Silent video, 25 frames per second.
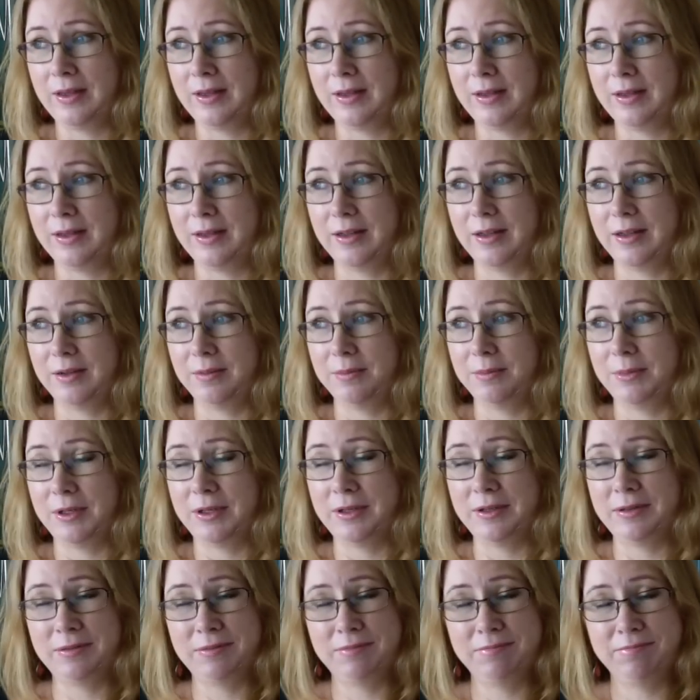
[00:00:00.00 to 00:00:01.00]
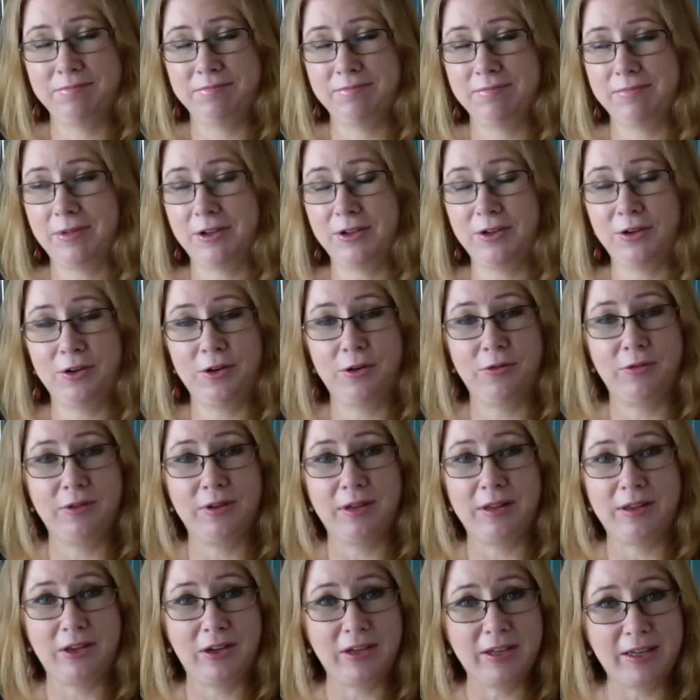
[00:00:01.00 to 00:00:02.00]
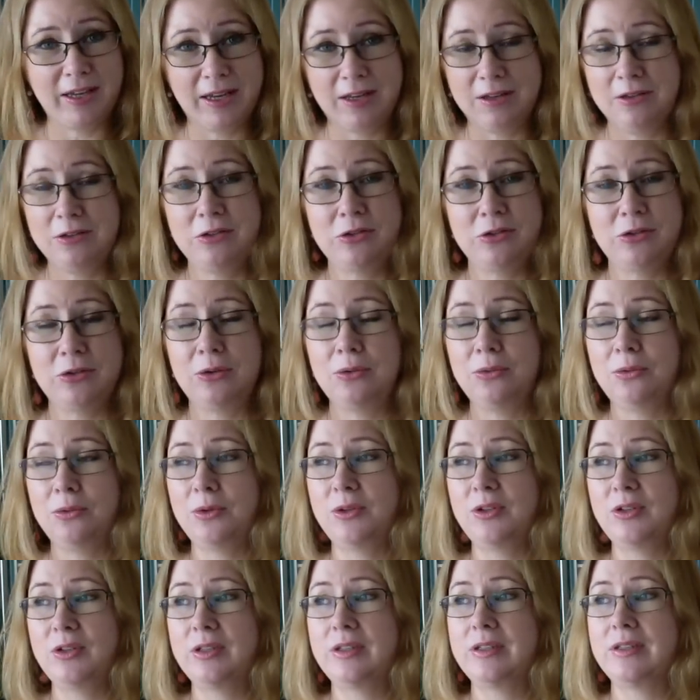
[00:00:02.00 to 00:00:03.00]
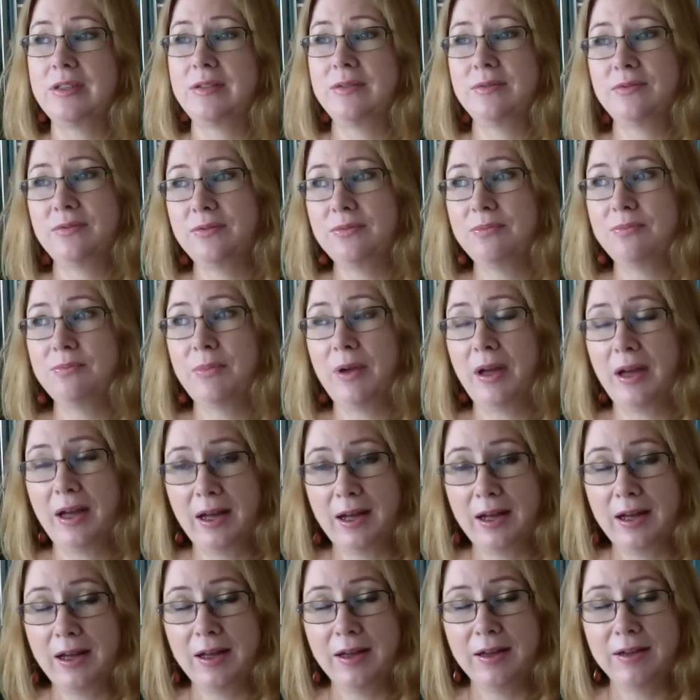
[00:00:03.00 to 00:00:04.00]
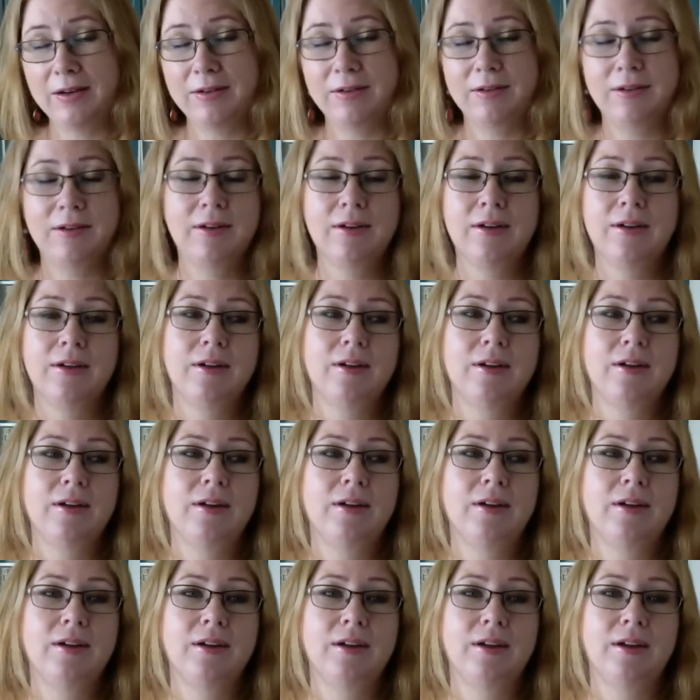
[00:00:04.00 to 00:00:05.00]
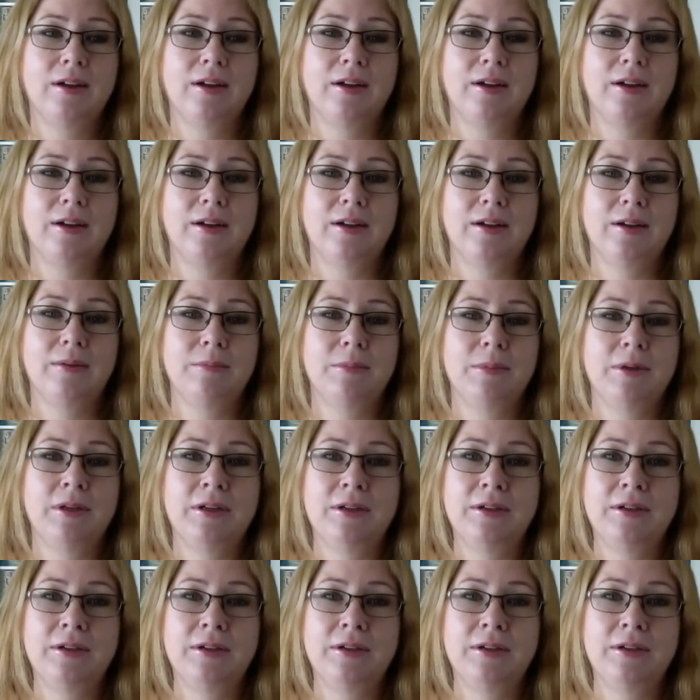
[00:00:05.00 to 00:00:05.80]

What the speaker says: I don't know if there's anything I can do, which is hard. I